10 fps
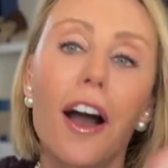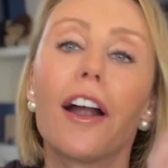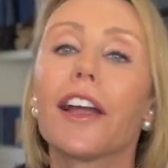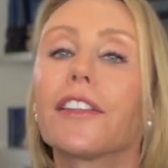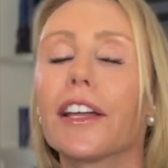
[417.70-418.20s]

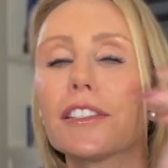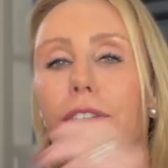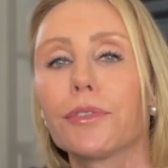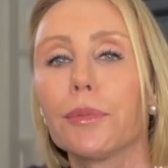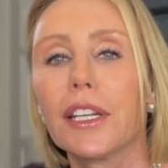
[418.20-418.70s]
All right, that's
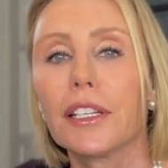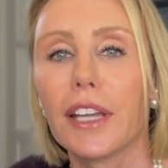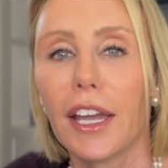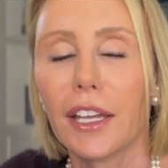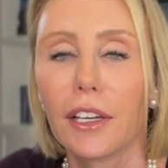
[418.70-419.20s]
it for me
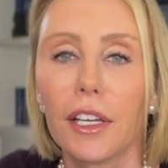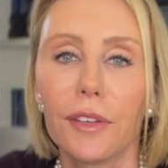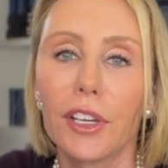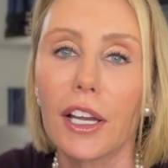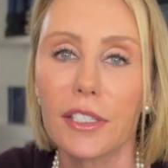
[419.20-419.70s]
today.
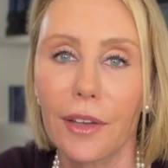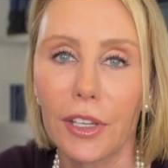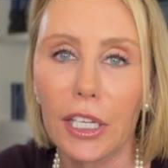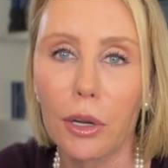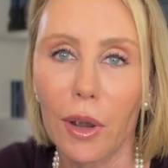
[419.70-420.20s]
If you guys have
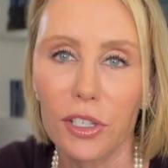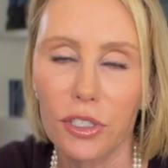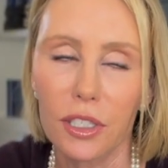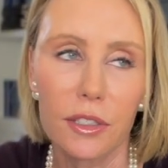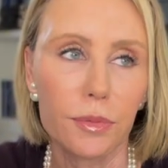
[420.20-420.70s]
any
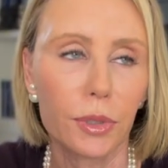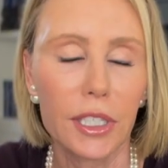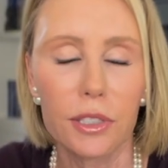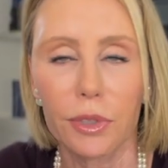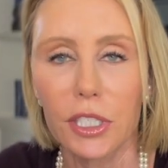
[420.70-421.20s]
questions, please